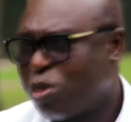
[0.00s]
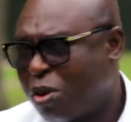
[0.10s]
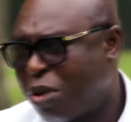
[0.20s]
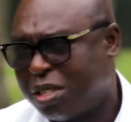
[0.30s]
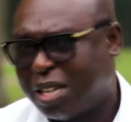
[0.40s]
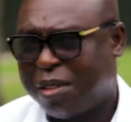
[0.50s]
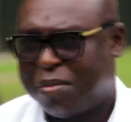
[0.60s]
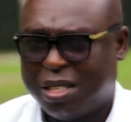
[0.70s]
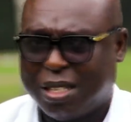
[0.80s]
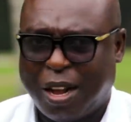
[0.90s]
or call
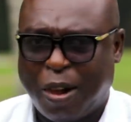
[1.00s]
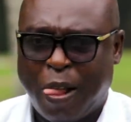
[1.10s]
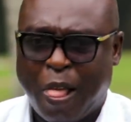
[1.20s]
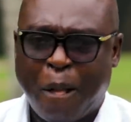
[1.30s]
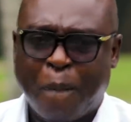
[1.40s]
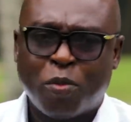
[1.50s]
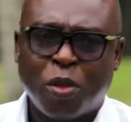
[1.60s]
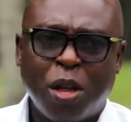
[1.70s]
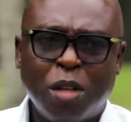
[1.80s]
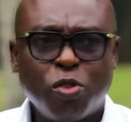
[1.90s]
retirement.
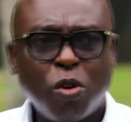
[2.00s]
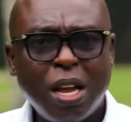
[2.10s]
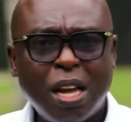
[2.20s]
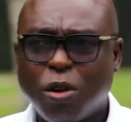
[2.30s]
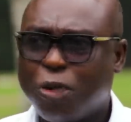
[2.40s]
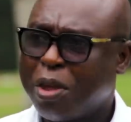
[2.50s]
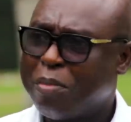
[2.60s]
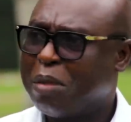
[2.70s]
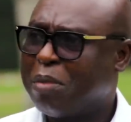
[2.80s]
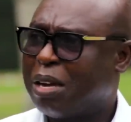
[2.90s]
It's all here and Oshem
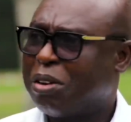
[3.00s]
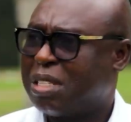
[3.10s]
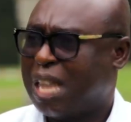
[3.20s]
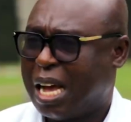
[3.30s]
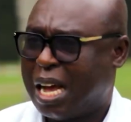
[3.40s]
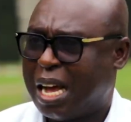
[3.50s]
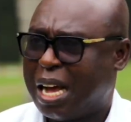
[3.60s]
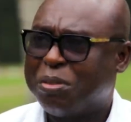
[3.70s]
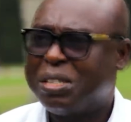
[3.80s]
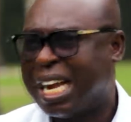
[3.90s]
minimum. No, say, are
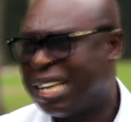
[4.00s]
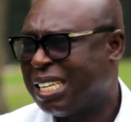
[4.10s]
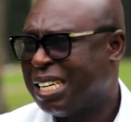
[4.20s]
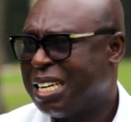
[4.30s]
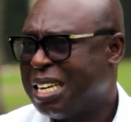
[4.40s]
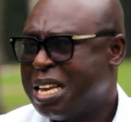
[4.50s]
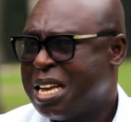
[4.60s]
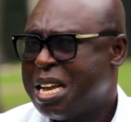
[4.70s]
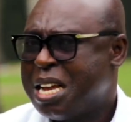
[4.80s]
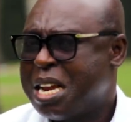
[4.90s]
you done?
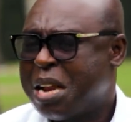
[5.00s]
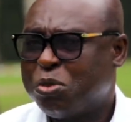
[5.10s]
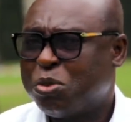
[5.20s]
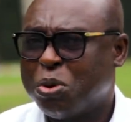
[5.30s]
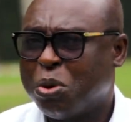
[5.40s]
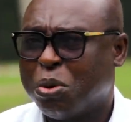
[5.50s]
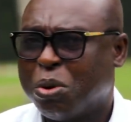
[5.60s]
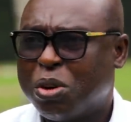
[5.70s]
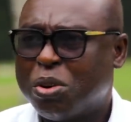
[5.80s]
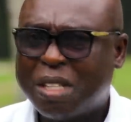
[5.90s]
No, so
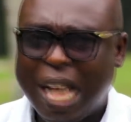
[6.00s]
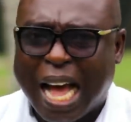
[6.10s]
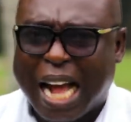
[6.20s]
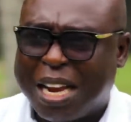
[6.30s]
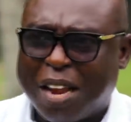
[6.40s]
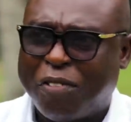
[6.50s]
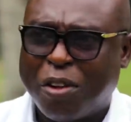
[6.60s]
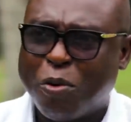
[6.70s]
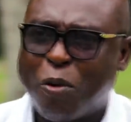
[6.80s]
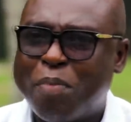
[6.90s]
no, no, say, I dare if
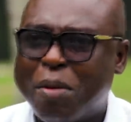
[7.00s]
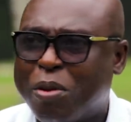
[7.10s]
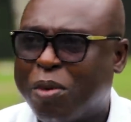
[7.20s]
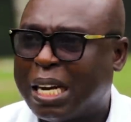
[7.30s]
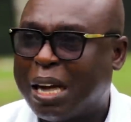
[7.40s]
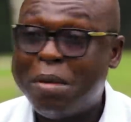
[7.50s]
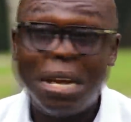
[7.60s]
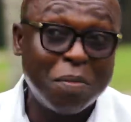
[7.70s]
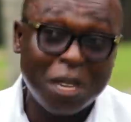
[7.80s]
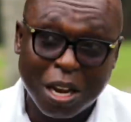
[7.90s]
it won't be one. I mean,
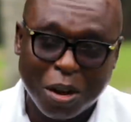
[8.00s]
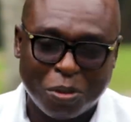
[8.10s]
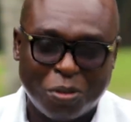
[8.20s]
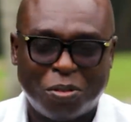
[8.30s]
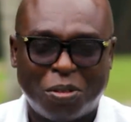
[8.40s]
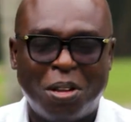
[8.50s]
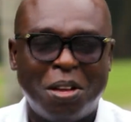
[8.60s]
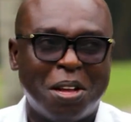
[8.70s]
even in the home.